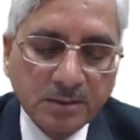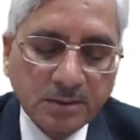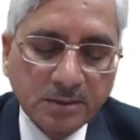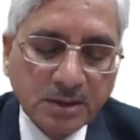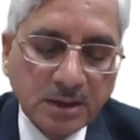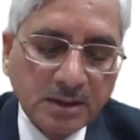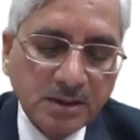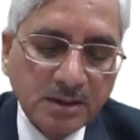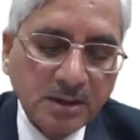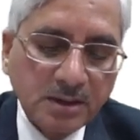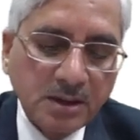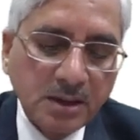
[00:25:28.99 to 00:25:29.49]

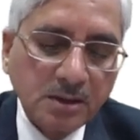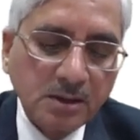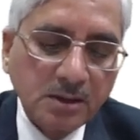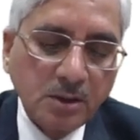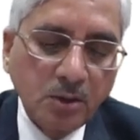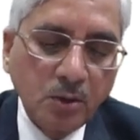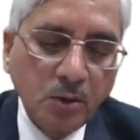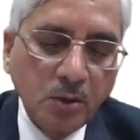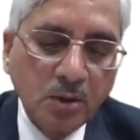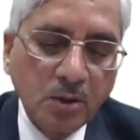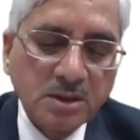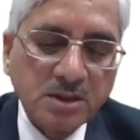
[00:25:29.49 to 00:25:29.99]
consider
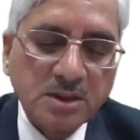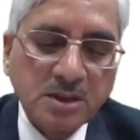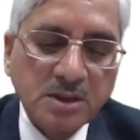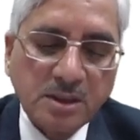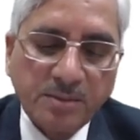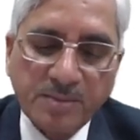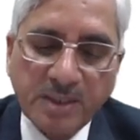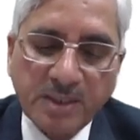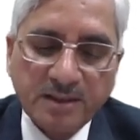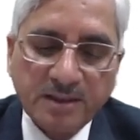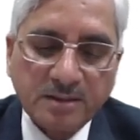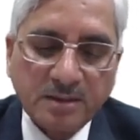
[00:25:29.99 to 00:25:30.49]
the whole C
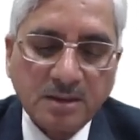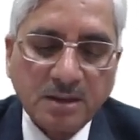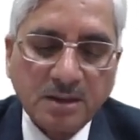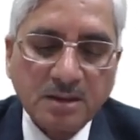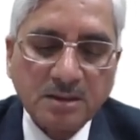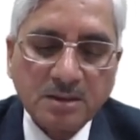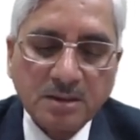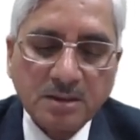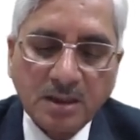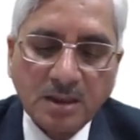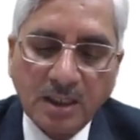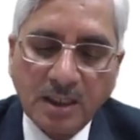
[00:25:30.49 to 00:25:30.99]

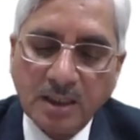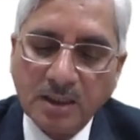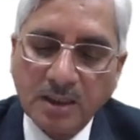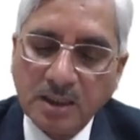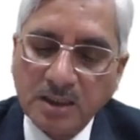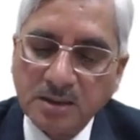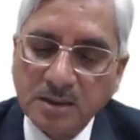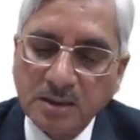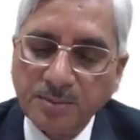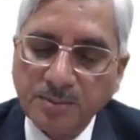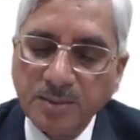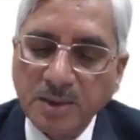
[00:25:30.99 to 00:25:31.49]
matrix and
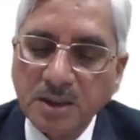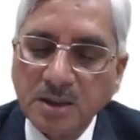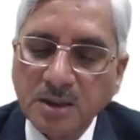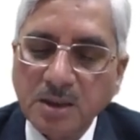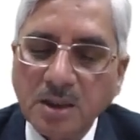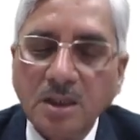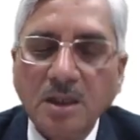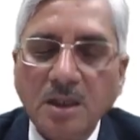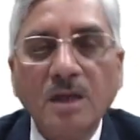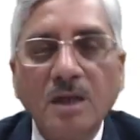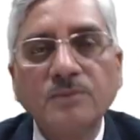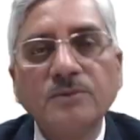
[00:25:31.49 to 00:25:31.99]
assemble
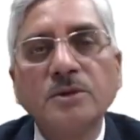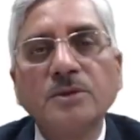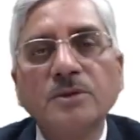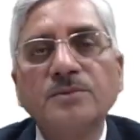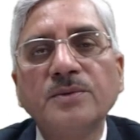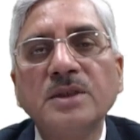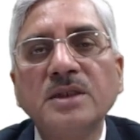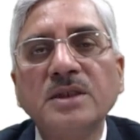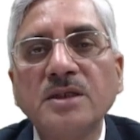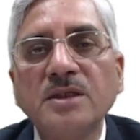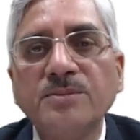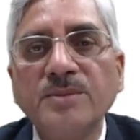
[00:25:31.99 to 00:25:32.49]
the
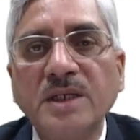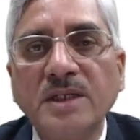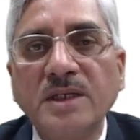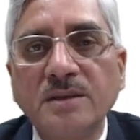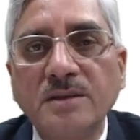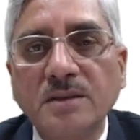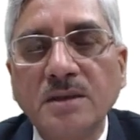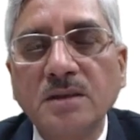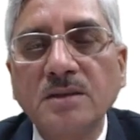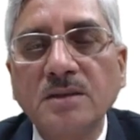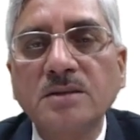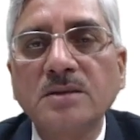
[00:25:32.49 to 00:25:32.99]
observability
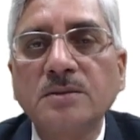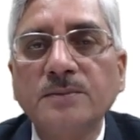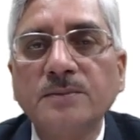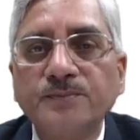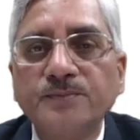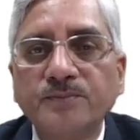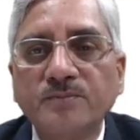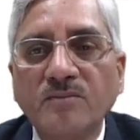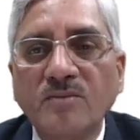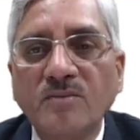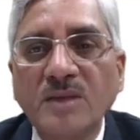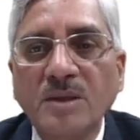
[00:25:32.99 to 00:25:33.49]
matrix,
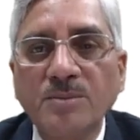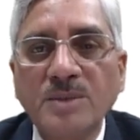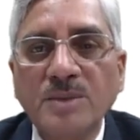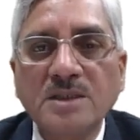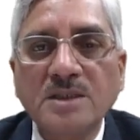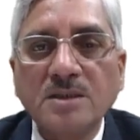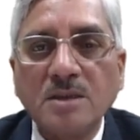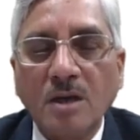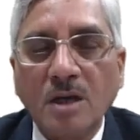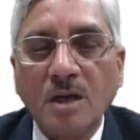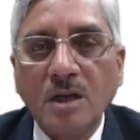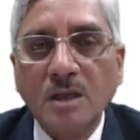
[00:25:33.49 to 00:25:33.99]

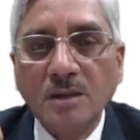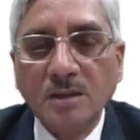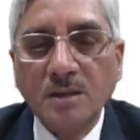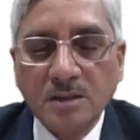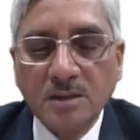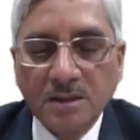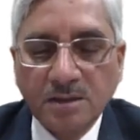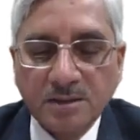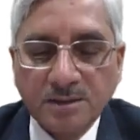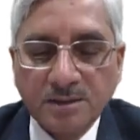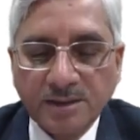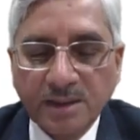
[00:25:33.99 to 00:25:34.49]
means all
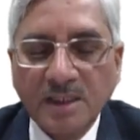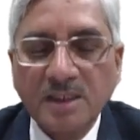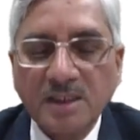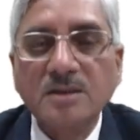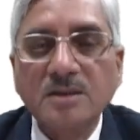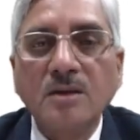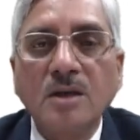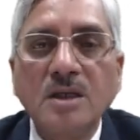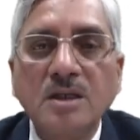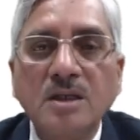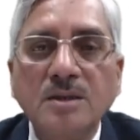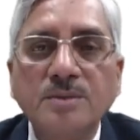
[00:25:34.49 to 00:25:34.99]
the 10
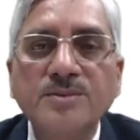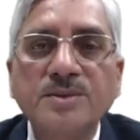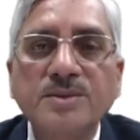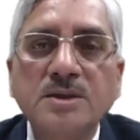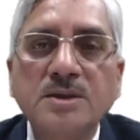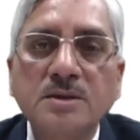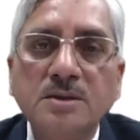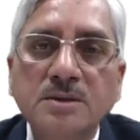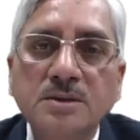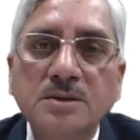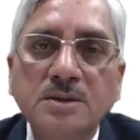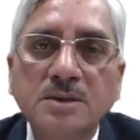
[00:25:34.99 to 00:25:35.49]

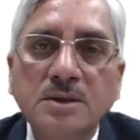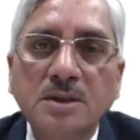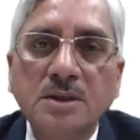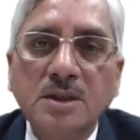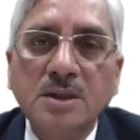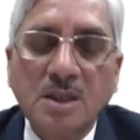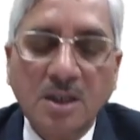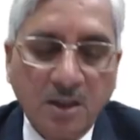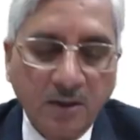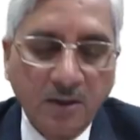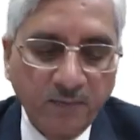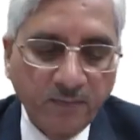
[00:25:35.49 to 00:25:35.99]
columns,
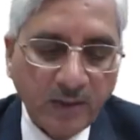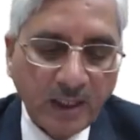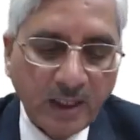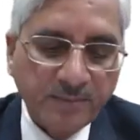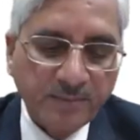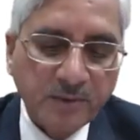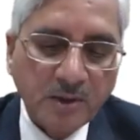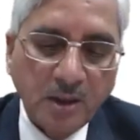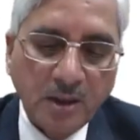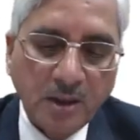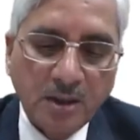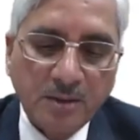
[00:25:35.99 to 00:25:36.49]

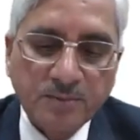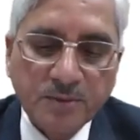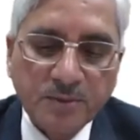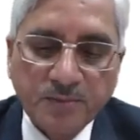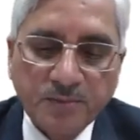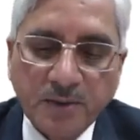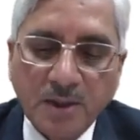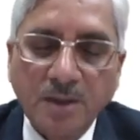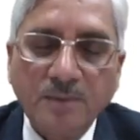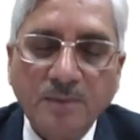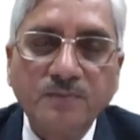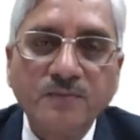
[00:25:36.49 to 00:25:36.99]
5 columns
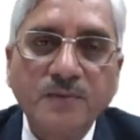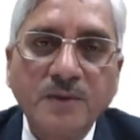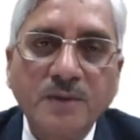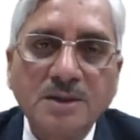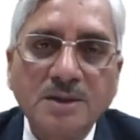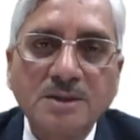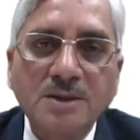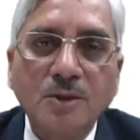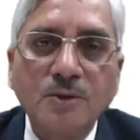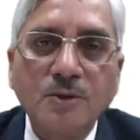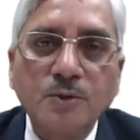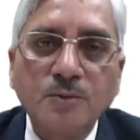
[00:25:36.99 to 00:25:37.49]
from
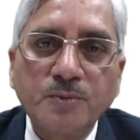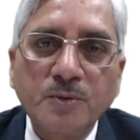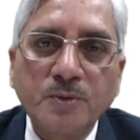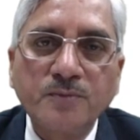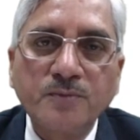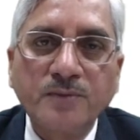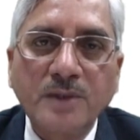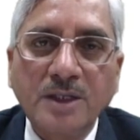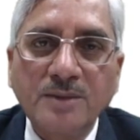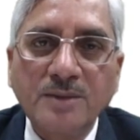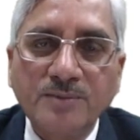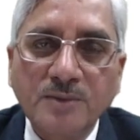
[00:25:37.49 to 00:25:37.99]
first
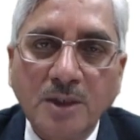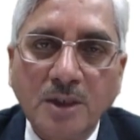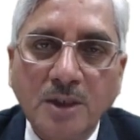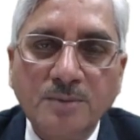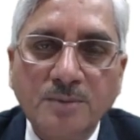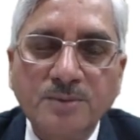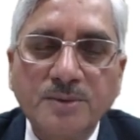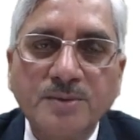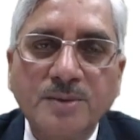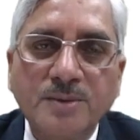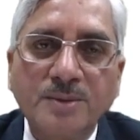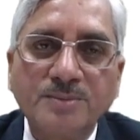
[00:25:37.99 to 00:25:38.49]
output, 5
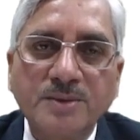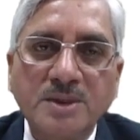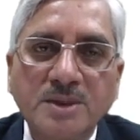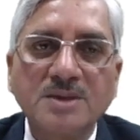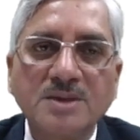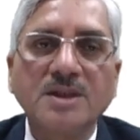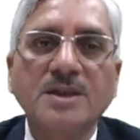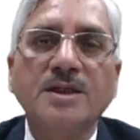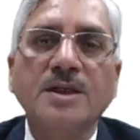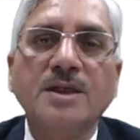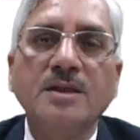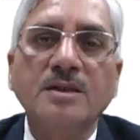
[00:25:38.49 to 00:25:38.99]
columns from the
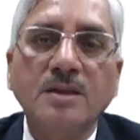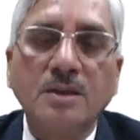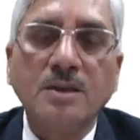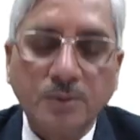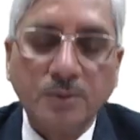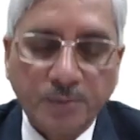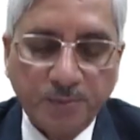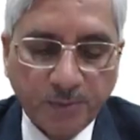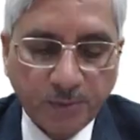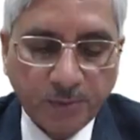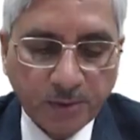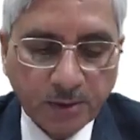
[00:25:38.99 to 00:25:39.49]
second
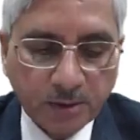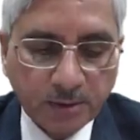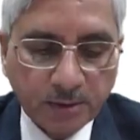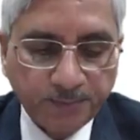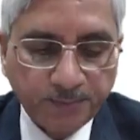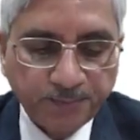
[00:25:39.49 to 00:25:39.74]
output,